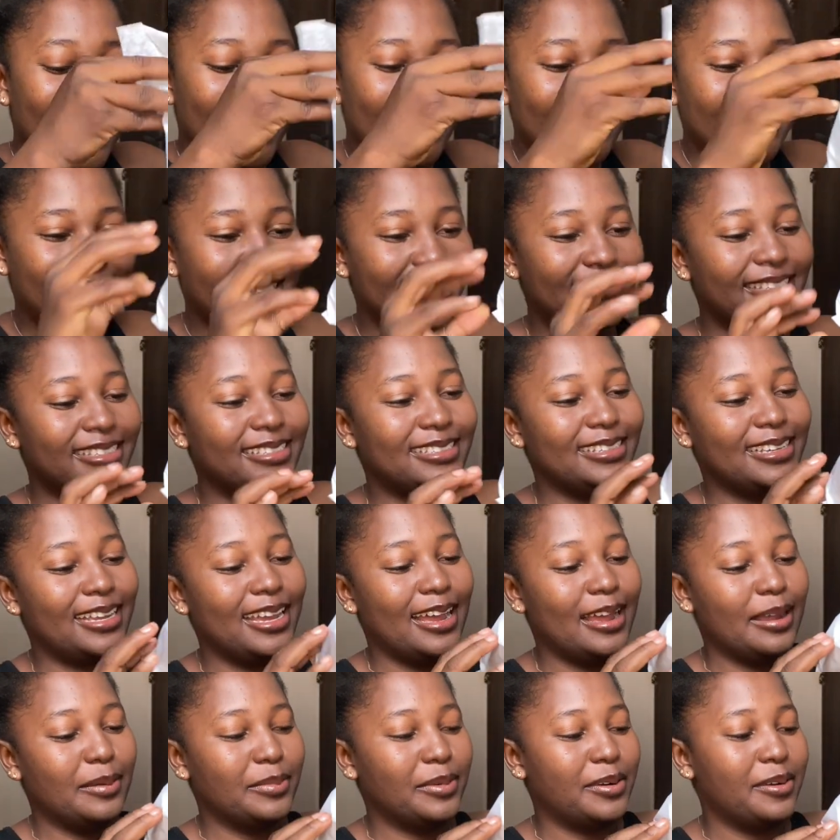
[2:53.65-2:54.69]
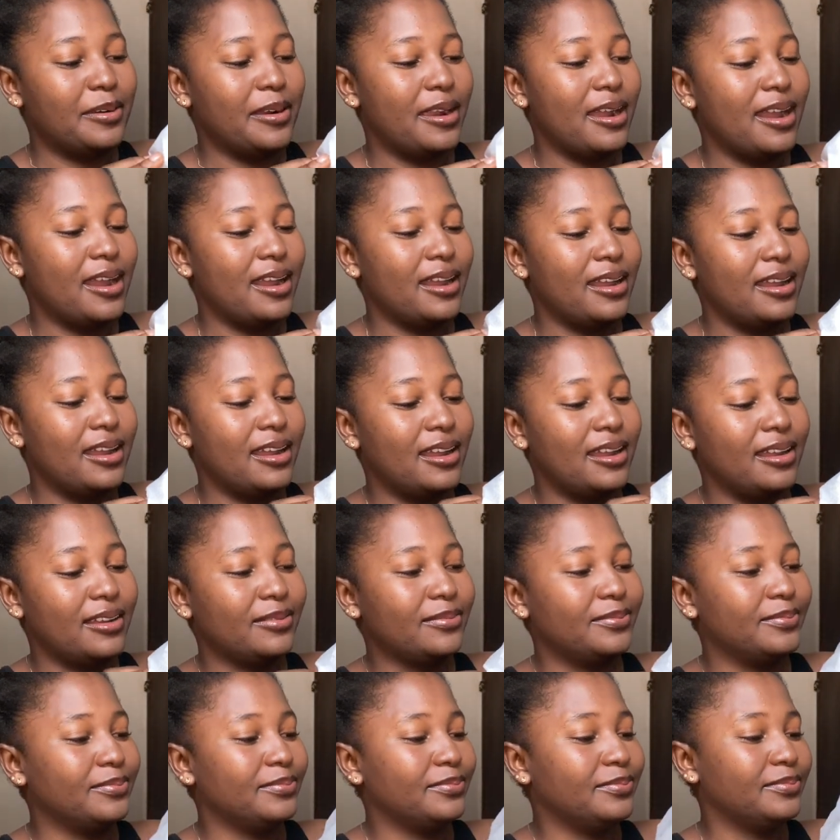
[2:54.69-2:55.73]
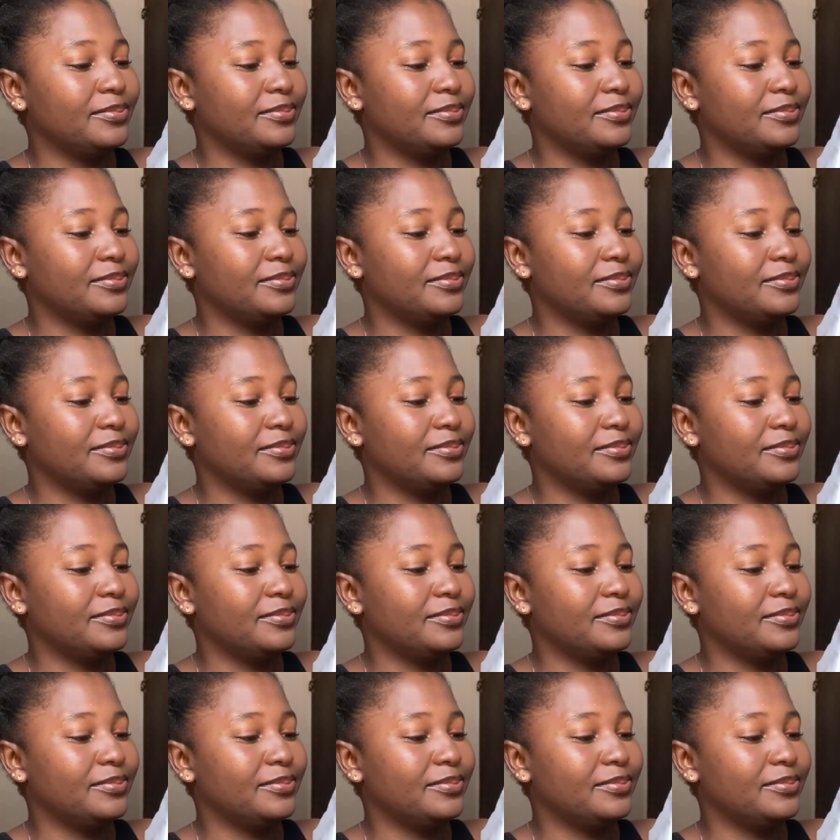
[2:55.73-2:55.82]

this is the camera. Hmm.